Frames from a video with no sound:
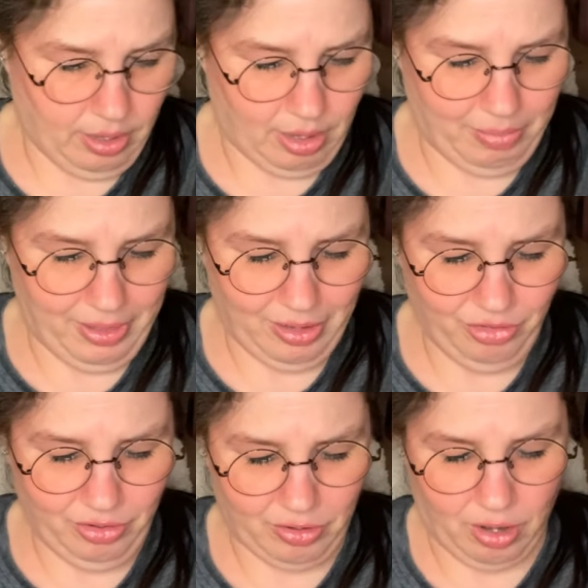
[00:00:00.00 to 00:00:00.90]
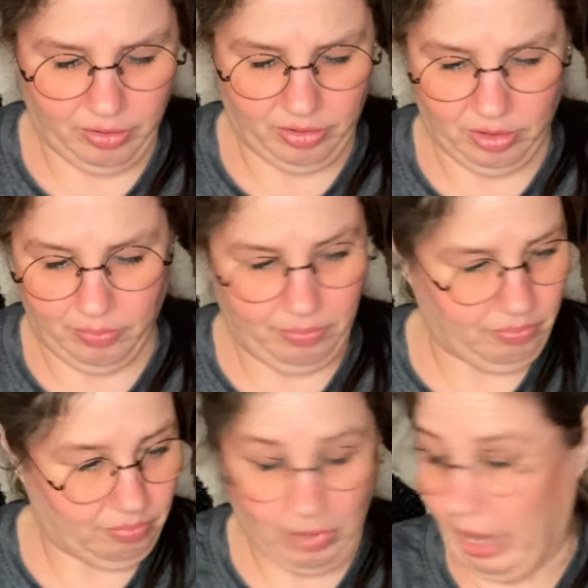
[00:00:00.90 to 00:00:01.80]
I mean, that's just awesome,
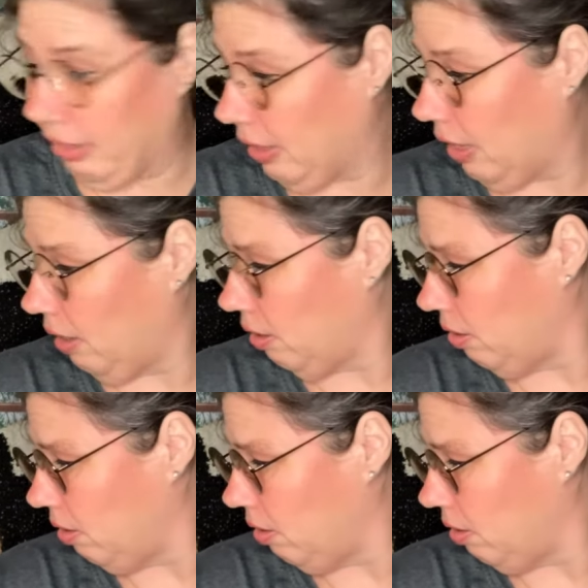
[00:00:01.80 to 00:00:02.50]
I think.